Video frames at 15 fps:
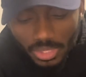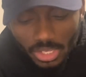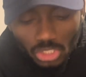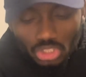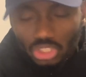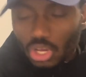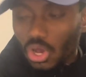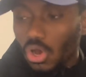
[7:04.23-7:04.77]

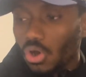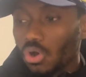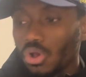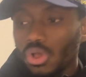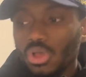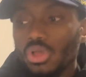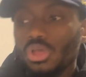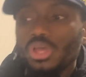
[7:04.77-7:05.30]
So
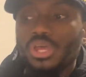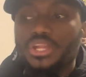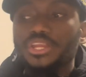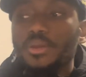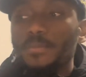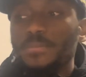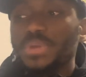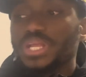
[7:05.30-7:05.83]
the
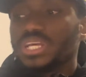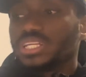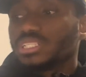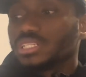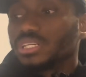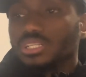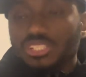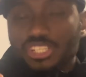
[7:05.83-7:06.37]
minute
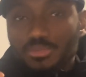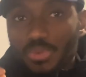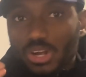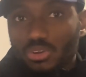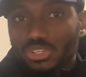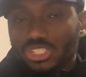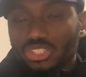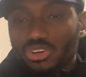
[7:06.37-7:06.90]

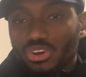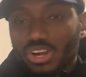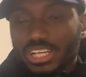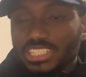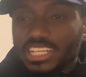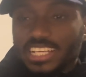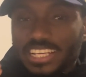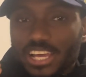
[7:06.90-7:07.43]
DiMarco scored, I
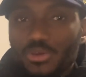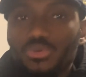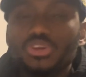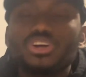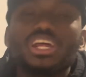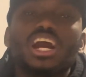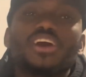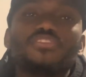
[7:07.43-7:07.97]
said, yeah, we're going
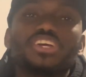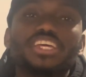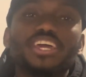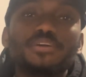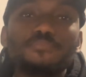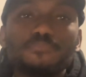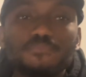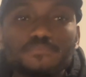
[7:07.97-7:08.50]
to have a
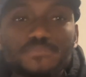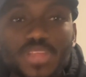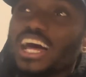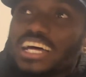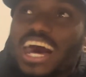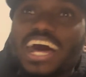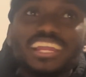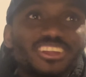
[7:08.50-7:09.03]
game.
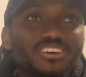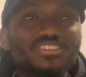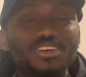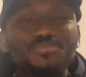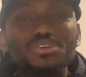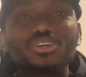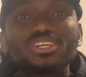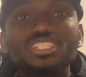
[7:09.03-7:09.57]
I love it
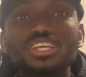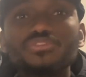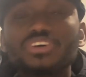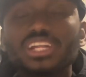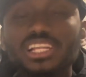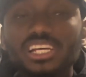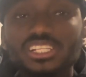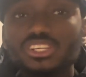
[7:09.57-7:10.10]
because if
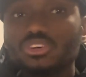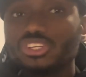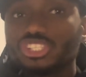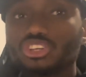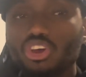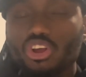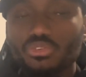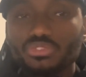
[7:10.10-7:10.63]
Atletico
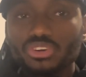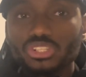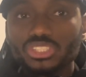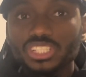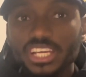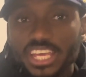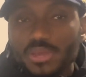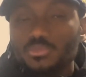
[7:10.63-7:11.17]
score first,
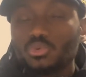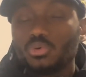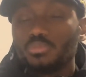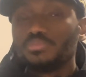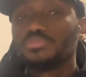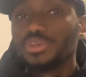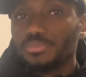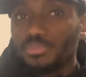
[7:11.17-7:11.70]
the game
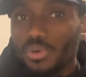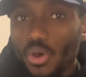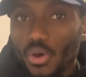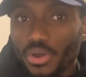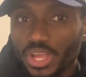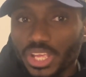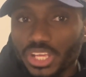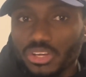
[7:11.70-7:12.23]
would be
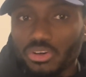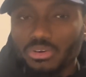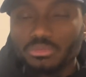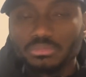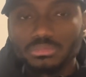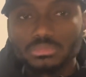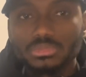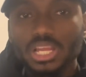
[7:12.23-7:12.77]
boring.
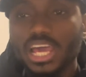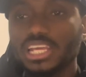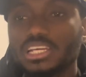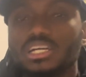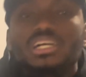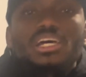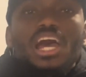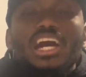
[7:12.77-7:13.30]
Like
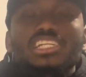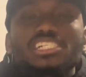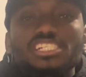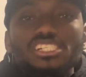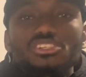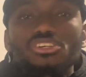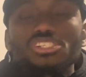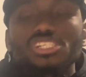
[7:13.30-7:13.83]

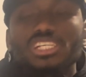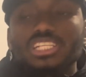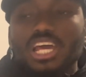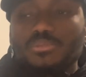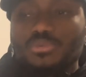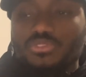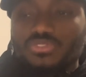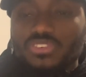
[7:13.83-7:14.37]
Atletico is the
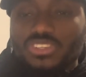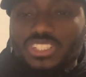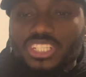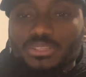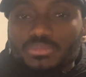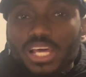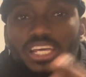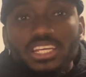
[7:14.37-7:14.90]
type of a
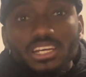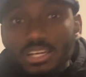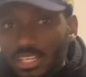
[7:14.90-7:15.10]
team like